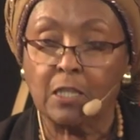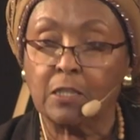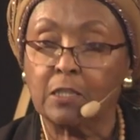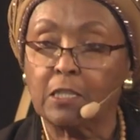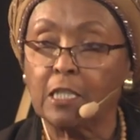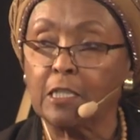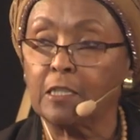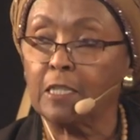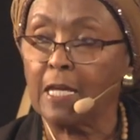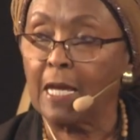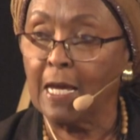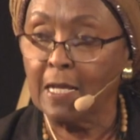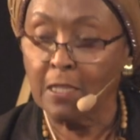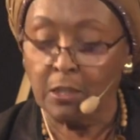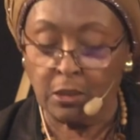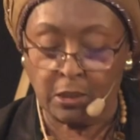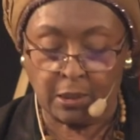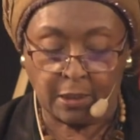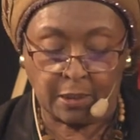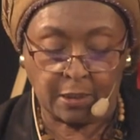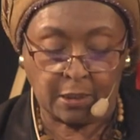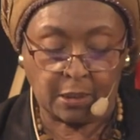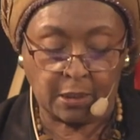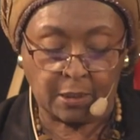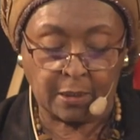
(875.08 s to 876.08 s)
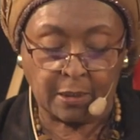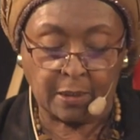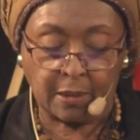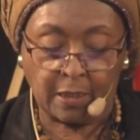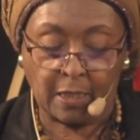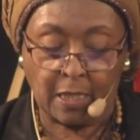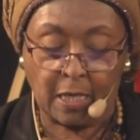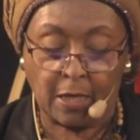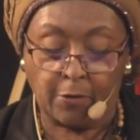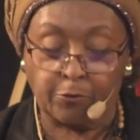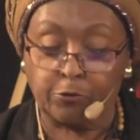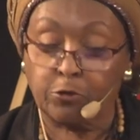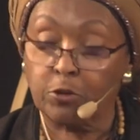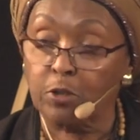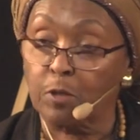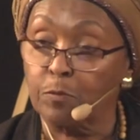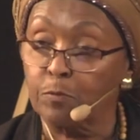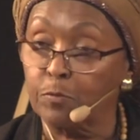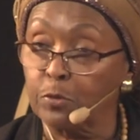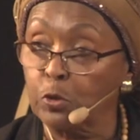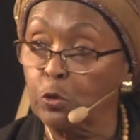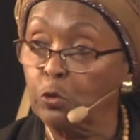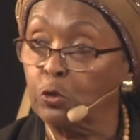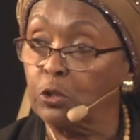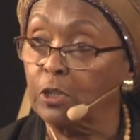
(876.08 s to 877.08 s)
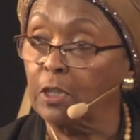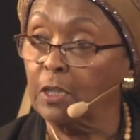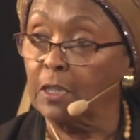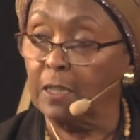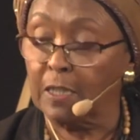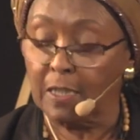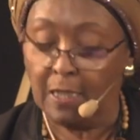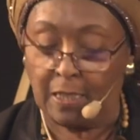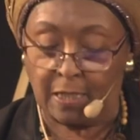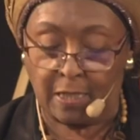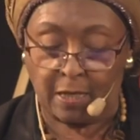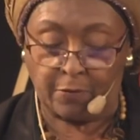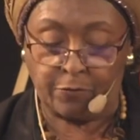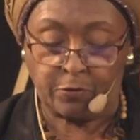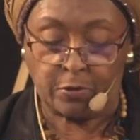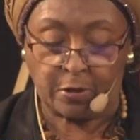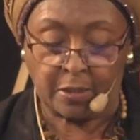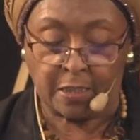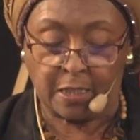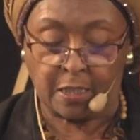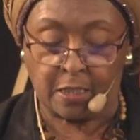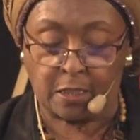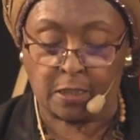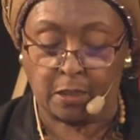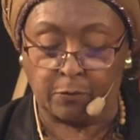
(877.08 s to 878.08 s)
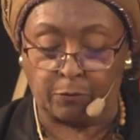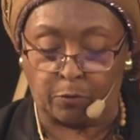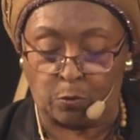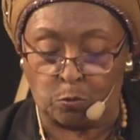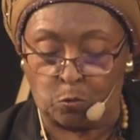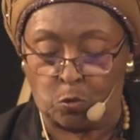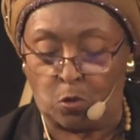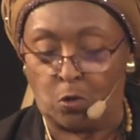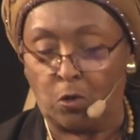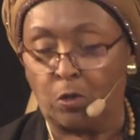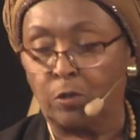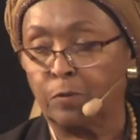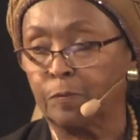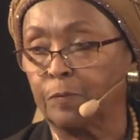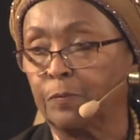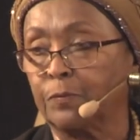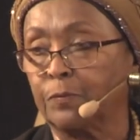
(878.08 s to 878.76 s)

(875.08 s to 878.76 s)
that ended after a brutal 11 year civil war.